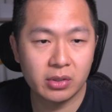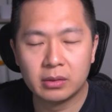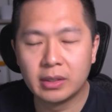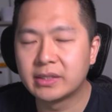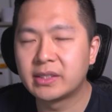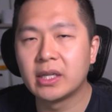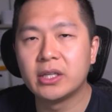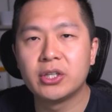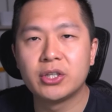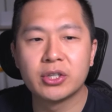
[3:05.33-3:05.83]

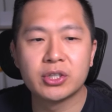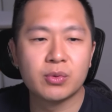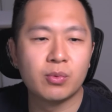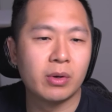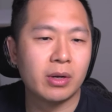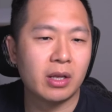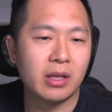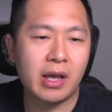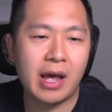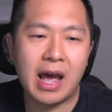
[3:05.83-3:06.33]
Let's say you just
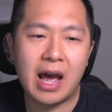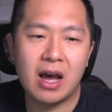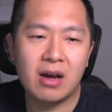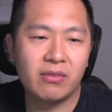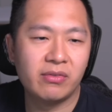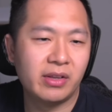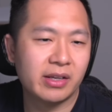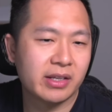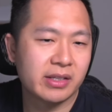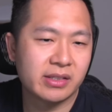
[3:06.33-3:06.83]
want to
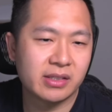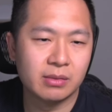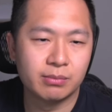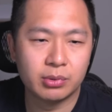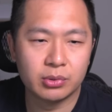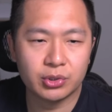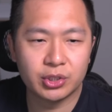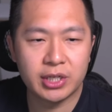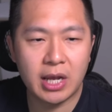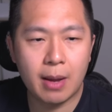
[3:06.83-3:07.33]
have like a
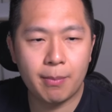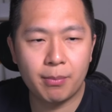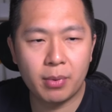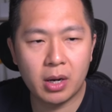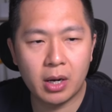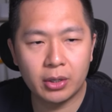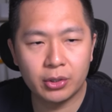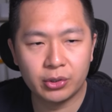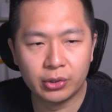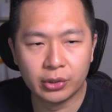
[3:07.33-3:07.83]
simple
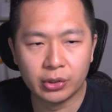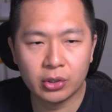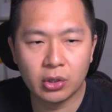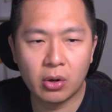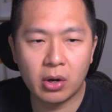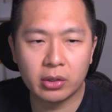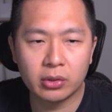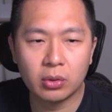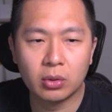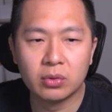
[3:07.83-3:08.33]
chatbot, you can go
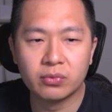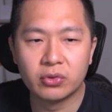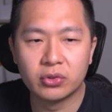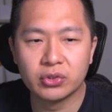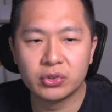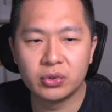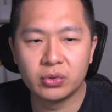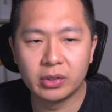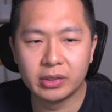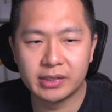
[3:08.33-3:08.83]
on over
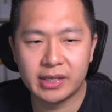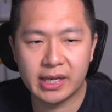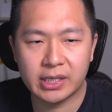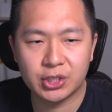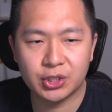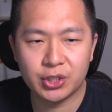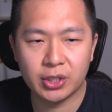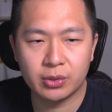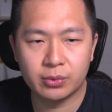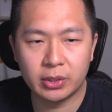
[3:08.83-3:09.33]
to the text
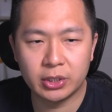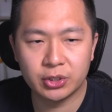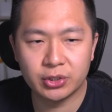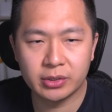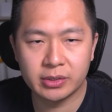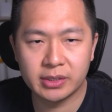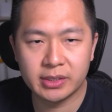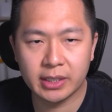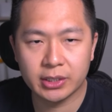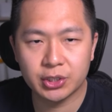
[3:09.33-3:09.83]

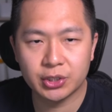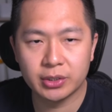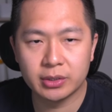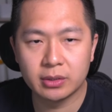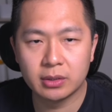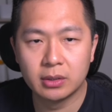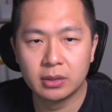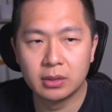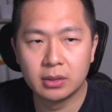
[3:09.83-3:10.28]
generation section.